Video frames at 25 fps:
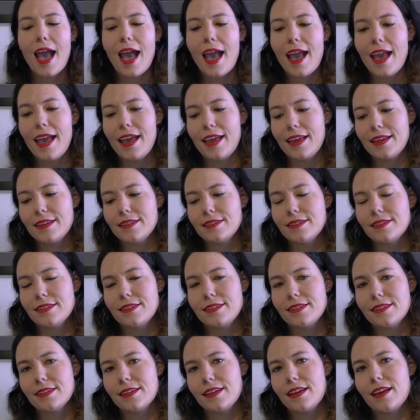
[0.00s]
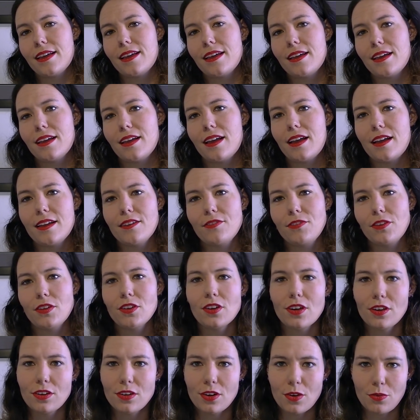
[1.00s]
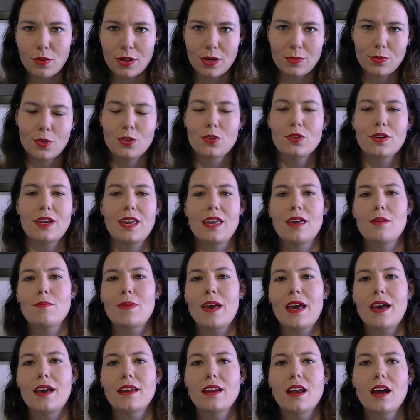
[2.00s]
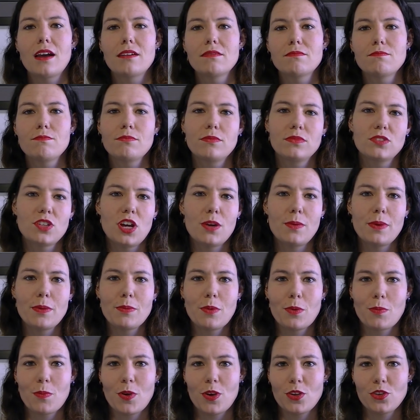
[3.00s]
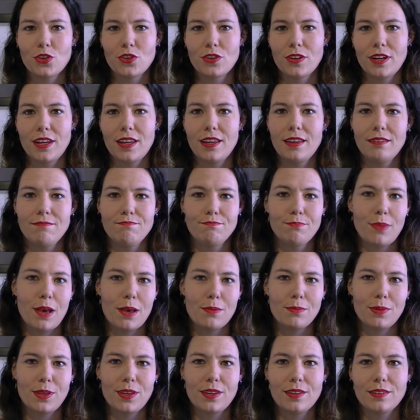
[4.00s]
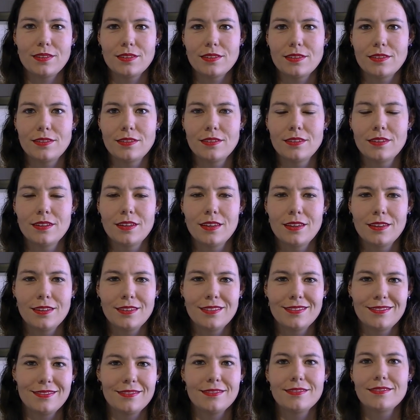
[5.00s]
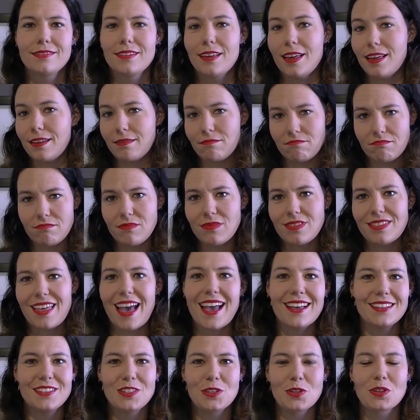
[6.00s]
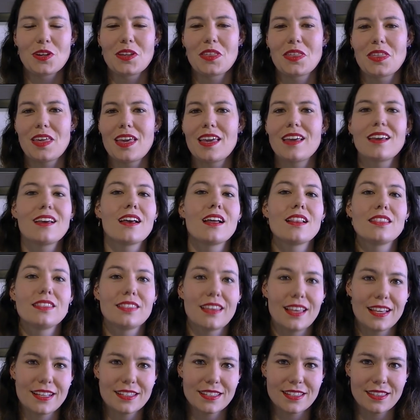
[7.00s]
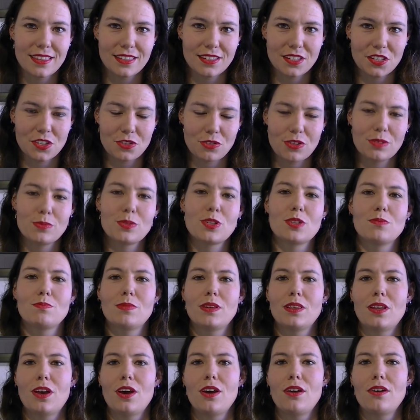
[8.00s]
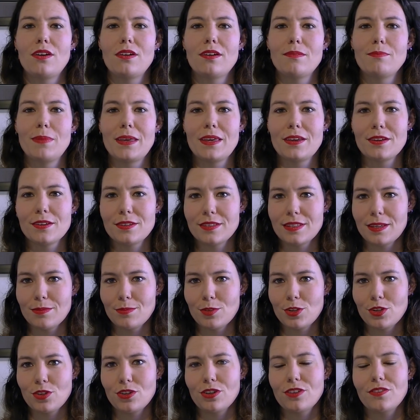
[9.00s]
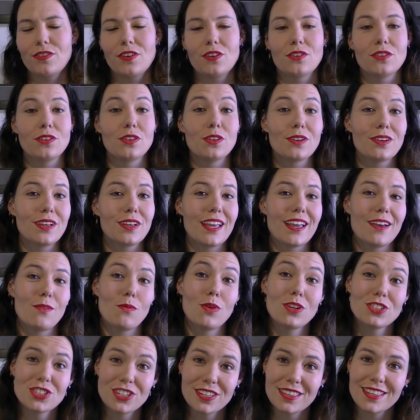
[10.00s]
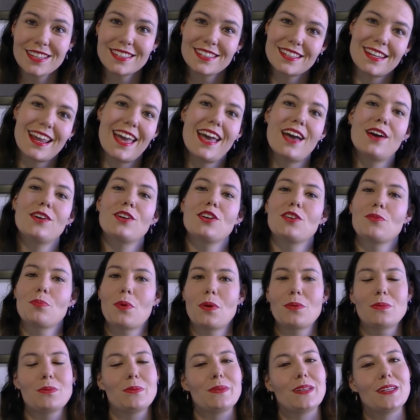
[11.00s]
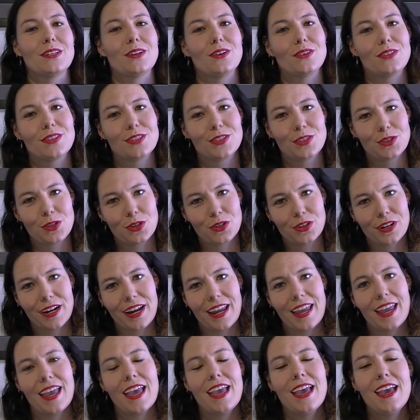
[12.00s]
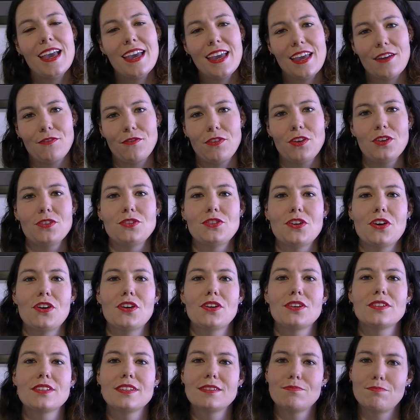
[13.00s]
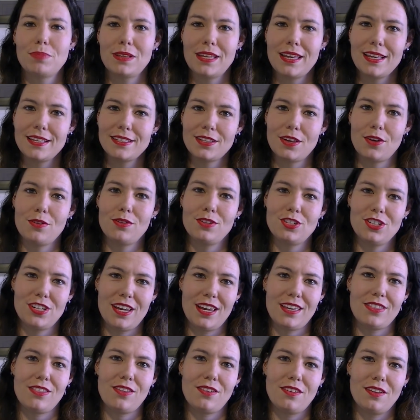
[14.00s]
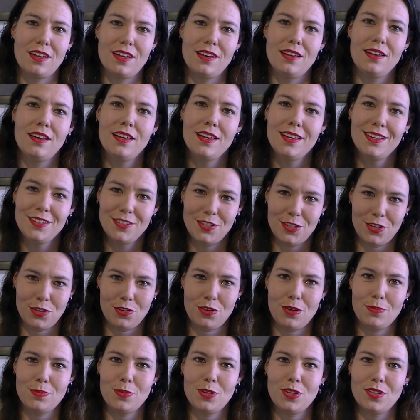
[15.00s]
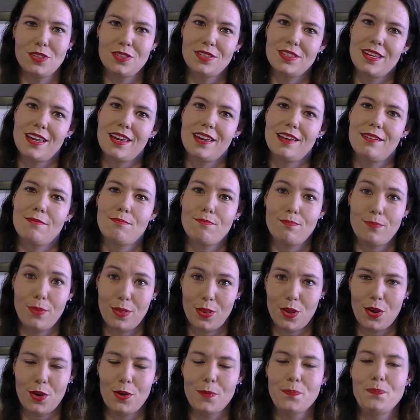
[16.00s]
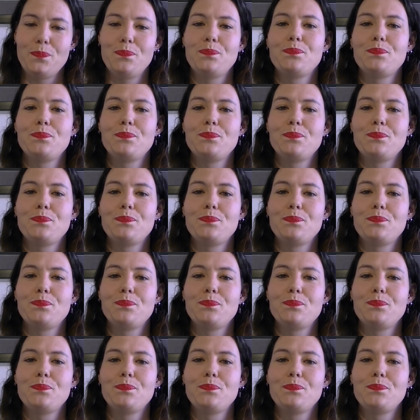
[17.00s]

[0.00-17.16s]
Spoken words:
And if you don't know what I'm talking about, Tommy McMurtry, pumpkins, that sort of thing, links in the description below, because I'm sure if you're watching this now, you probably know the story. If you don't, please go and check the descriptions below.